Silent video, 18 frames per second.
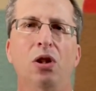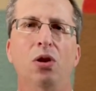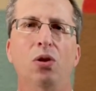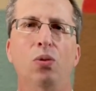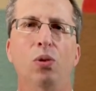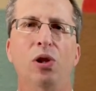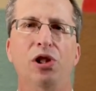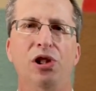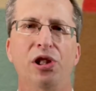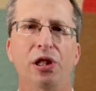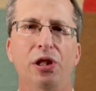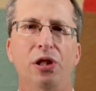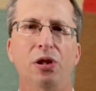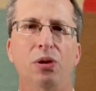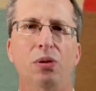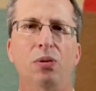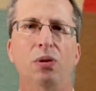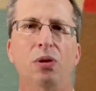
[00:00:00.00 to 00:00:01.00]
wishing
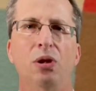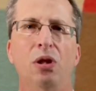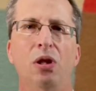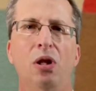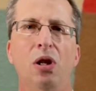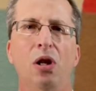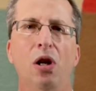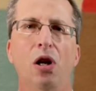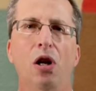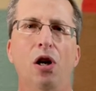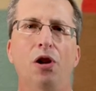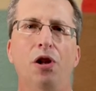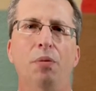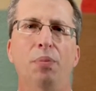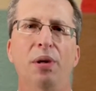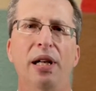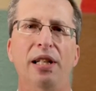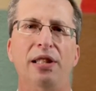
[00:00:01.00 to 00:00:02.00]
you all the
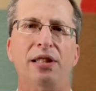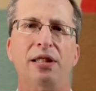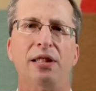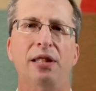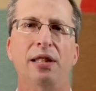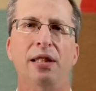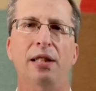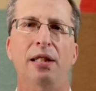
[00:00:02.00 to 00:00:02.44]
best,